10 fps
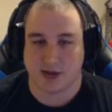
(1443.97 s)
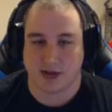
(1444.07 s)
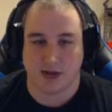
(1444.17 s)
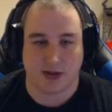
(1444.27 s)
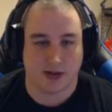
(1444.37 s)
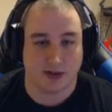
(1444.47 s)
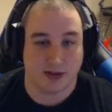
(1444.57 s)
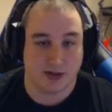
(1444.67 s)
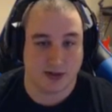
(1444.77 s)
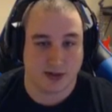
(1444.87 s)
you could
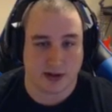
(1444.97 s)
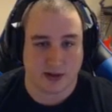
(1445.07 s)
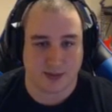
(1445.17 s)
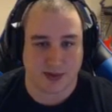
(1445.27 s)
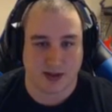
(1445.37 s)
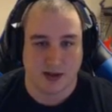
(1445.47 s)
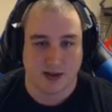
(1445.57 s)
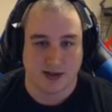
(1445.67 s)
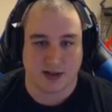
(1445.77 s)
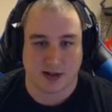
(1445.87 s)
do Syrups.
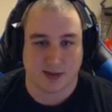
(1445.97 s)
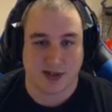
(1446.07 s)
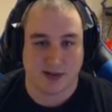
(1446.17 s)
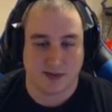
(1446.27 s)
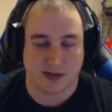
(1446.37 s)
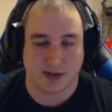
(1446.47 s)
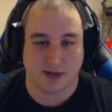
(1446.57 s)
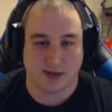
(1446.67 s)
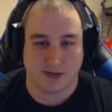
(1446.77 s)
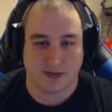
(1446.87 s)
Syrups gives
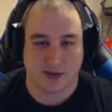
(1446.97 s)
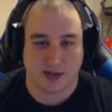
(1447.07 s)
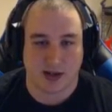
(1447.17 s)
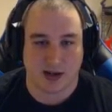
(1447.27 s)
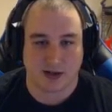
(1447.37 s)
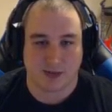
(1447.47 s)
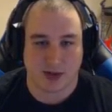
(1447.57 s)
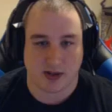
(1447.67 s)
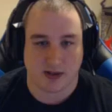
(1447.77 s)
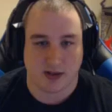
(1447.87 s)
you 50
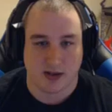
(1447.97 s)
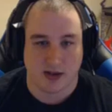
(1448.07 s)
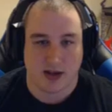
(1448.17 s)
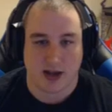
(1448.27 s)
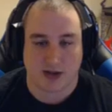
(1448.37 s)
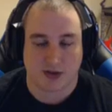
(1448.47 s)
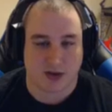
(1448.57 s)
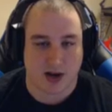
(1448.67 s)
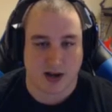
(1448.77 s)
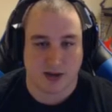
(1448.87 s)
HP. At
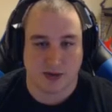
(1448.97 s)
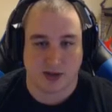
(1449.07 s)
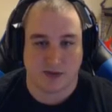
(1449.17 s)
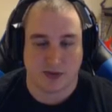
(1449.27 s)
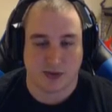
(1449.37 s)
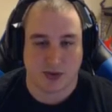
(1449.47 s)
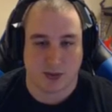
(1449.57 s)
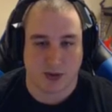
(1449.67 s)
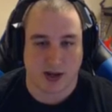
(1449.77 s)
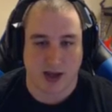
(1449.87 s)
Try, it'll give you
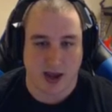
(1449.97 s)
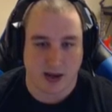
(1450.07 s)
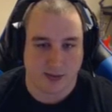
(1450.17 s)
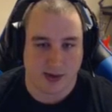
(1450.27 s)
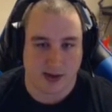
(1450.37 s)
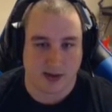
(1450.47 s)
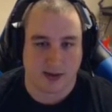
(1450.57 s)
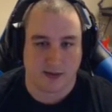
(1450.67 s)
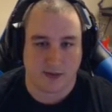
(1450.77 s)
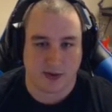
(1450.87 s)
20 AP,
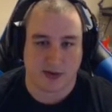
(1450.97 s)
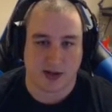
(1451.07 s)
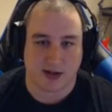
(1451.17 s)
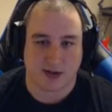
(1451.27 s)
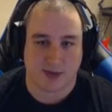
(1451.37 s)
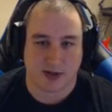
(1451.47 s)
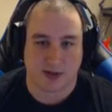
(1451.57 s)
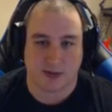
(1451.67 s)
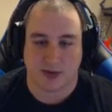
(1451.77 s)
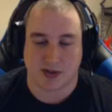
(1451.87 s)
50
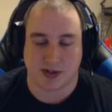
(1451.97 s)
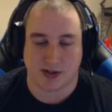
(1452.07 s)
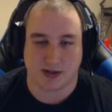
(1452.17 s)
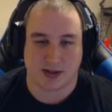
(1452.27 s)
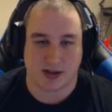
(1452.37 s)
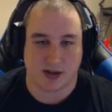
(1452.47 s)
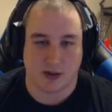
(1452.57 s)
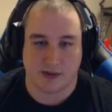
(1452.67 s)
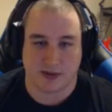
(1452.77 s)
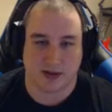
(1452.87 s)
HP, which is the
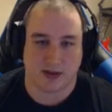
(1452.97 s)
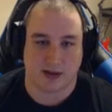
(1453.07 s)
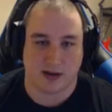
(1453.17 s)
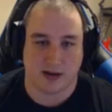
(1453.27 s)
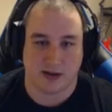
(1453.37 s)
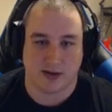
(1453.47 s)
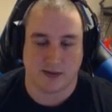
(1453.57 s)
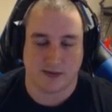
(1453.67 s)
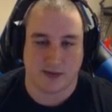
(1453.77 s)
equivalent of